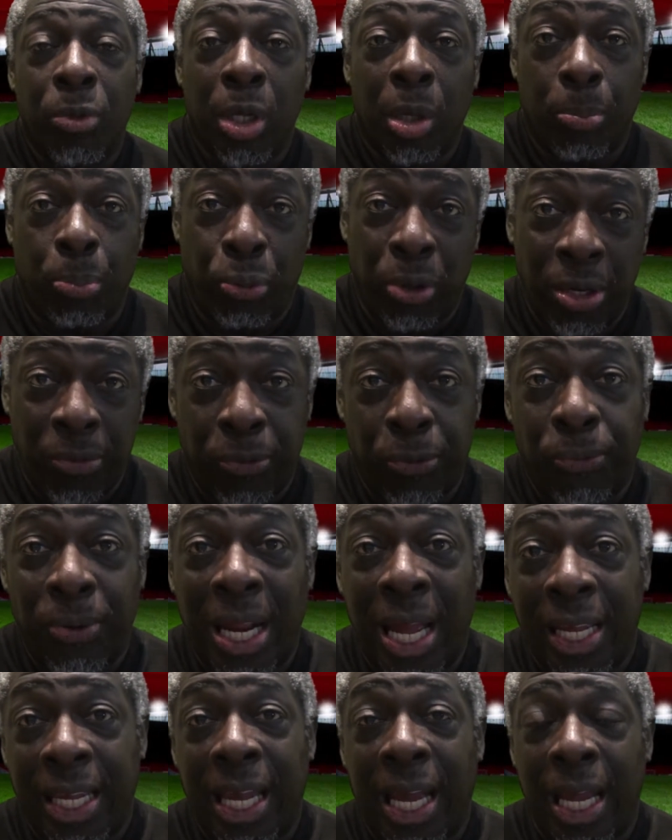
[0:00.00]
preview for
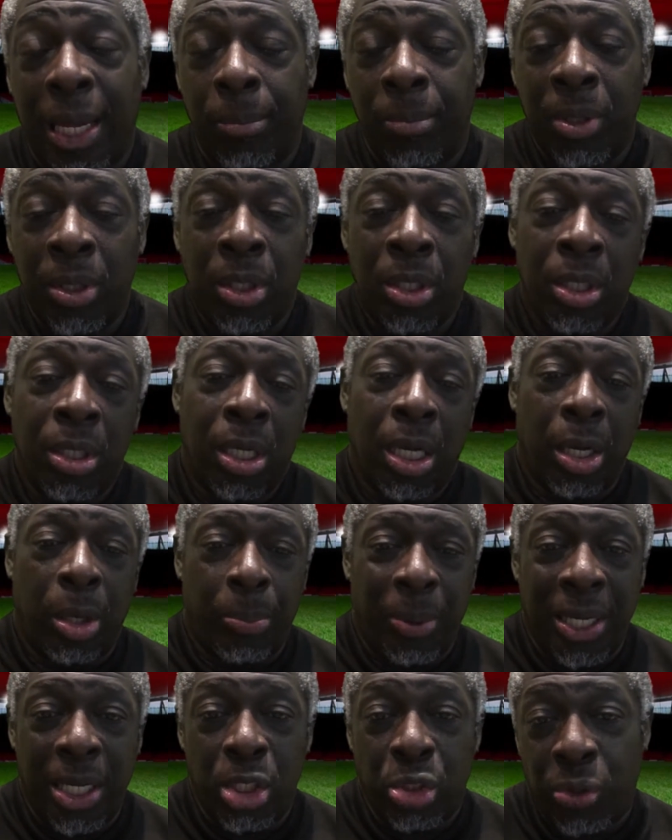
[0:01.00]
that game, it'll
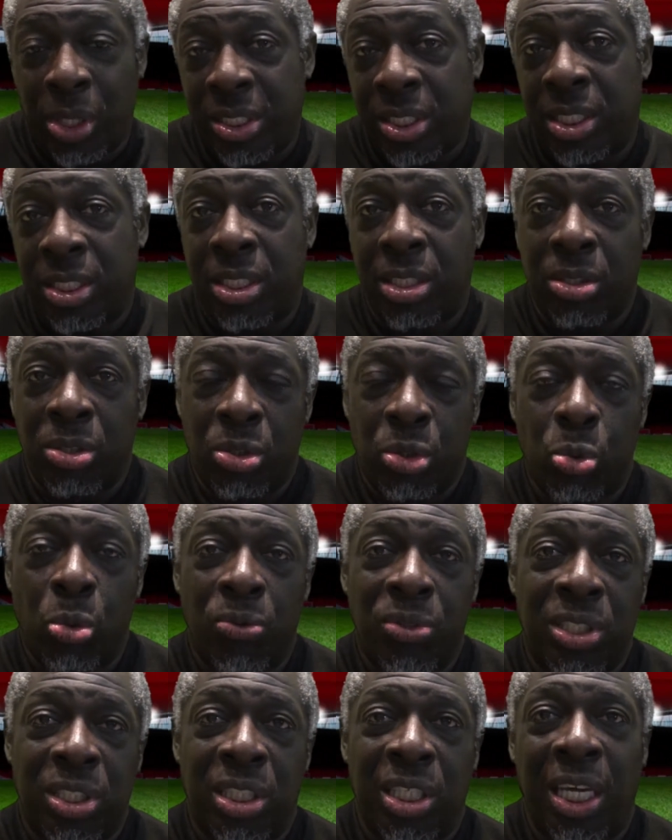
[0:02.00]
be interesting to sort
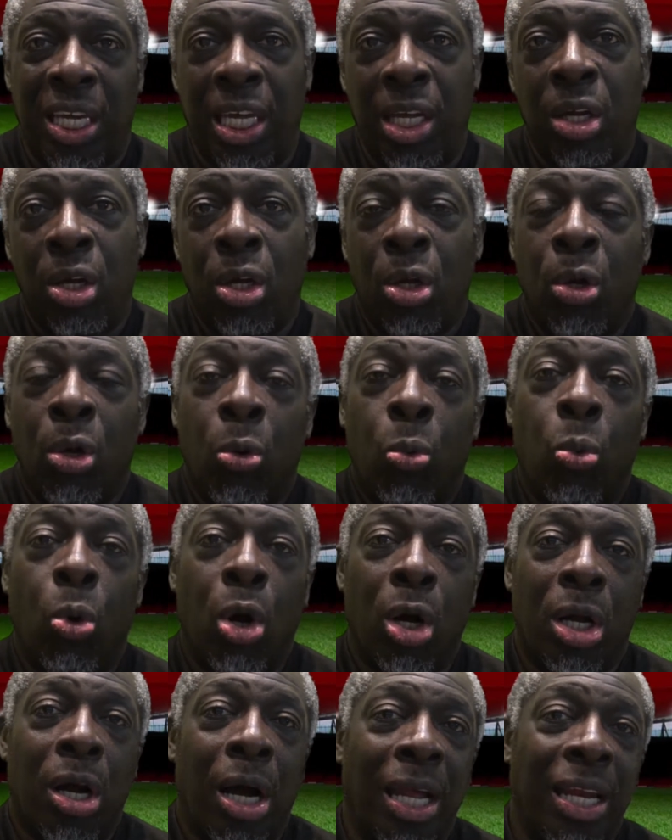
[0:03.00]
of see
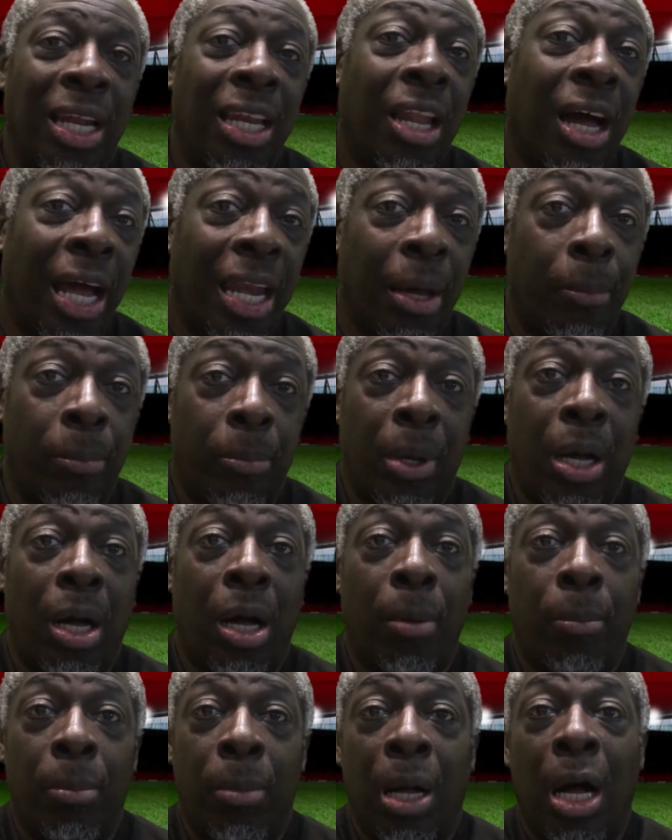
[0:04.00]
what kind of lineup
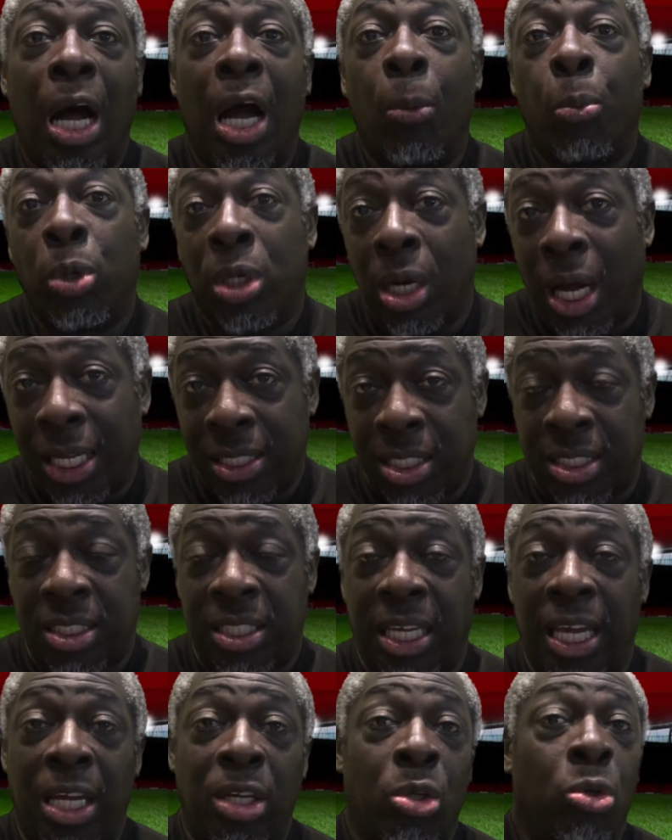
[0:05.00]
I would like to
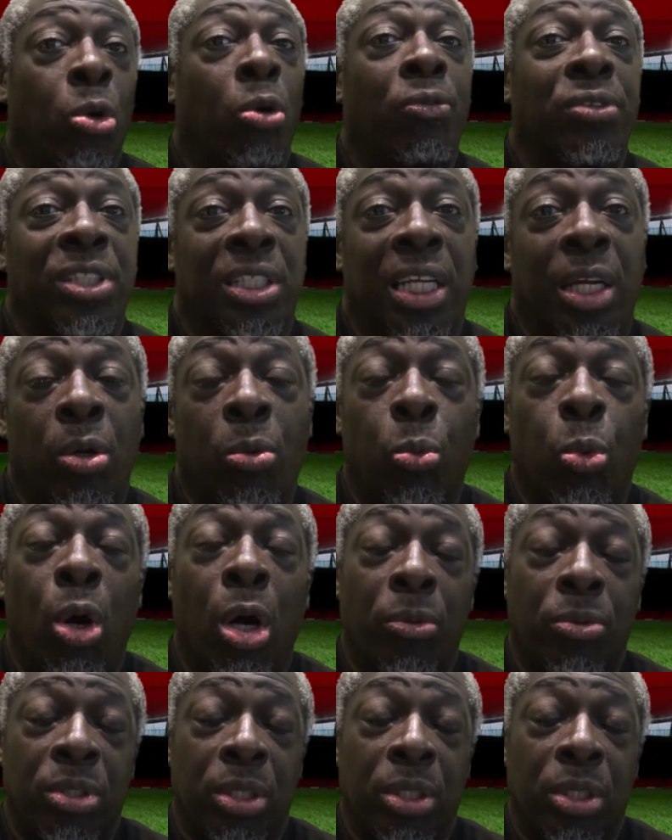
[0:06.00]
see, and obviously what